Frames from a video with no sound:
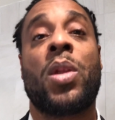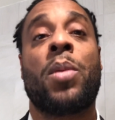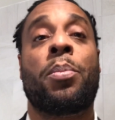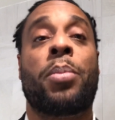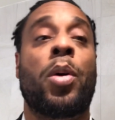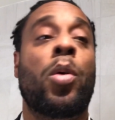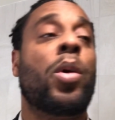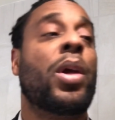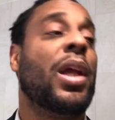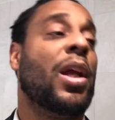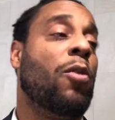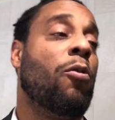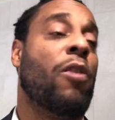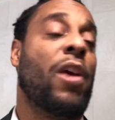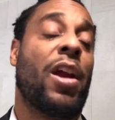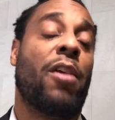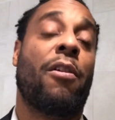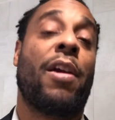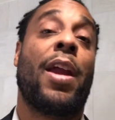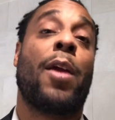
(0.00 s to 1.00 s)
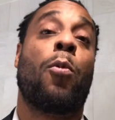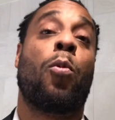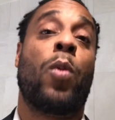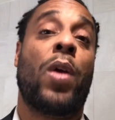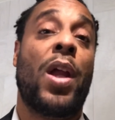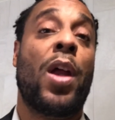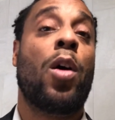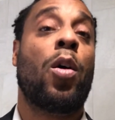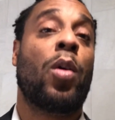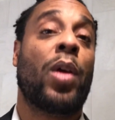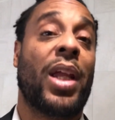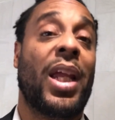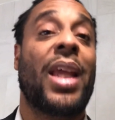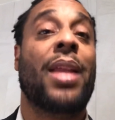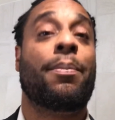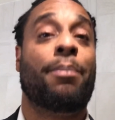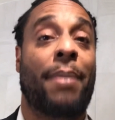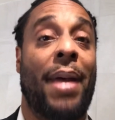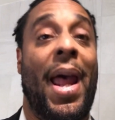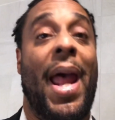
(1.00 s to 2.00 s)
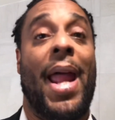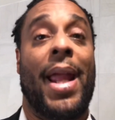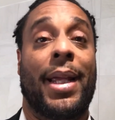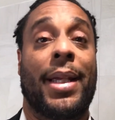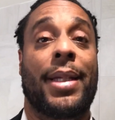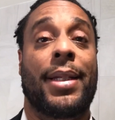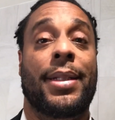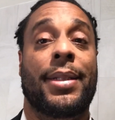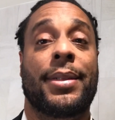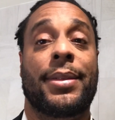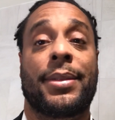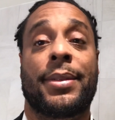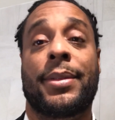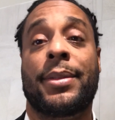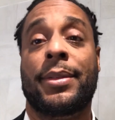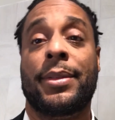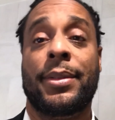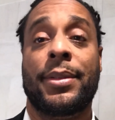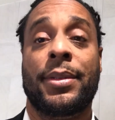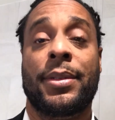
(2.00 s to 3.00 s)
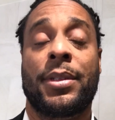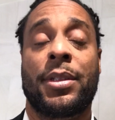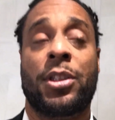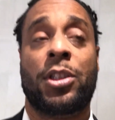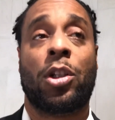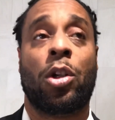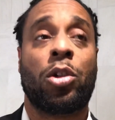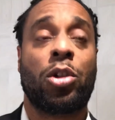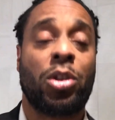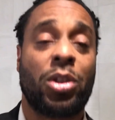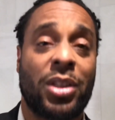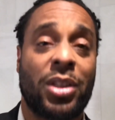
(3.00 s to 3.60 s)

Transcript: Pookie and Ray Ray will hit back. So you